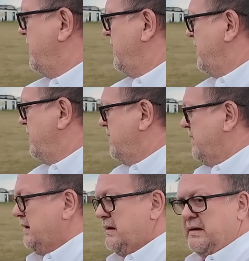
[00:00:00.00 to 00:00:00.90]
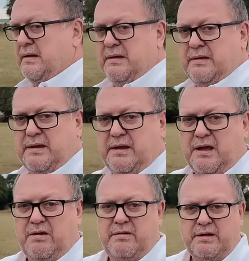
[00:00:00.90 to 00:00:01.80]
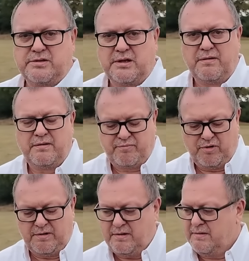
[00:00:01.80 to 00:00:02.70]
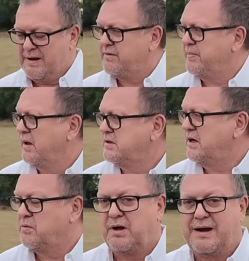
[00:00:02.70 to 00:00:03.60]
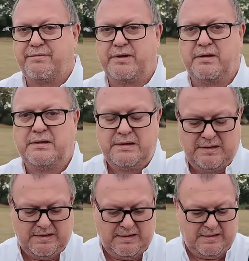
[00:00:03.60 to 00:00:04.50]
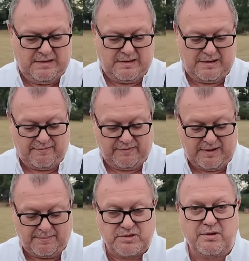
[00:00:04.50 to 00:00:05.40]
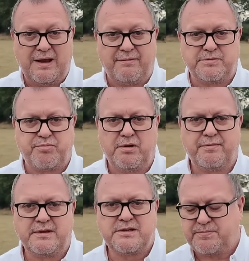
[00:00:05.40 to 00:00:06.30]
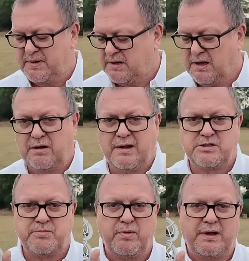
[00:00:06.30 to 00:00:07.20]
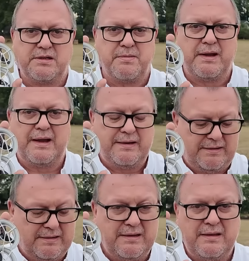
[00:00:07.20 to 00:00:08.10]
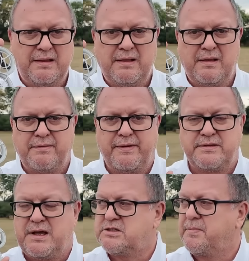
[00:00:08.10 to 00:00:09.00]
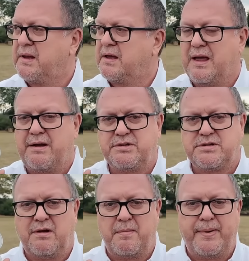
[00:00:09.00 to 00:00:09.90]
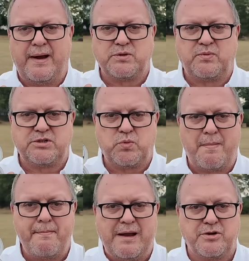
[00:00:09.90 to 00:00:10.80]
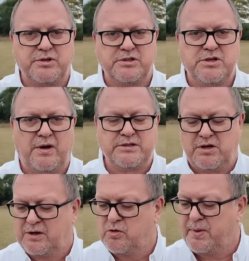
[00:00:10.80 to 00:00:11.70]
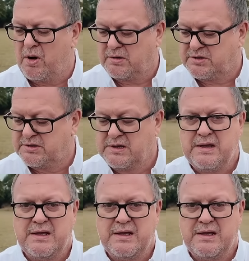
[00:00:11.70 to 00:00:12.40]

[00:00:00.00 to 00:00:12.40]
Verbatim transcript: Landing. There you go. That's it. Brilliant. Lovely bit. I'll tell you what, I love it. I love it. Absolutely love it. It's brilliant. Fantastic bit of kit. Look how small that is in my hand. Fantastic bit of kit. £179 with just one battery in a tiny, tiny little box.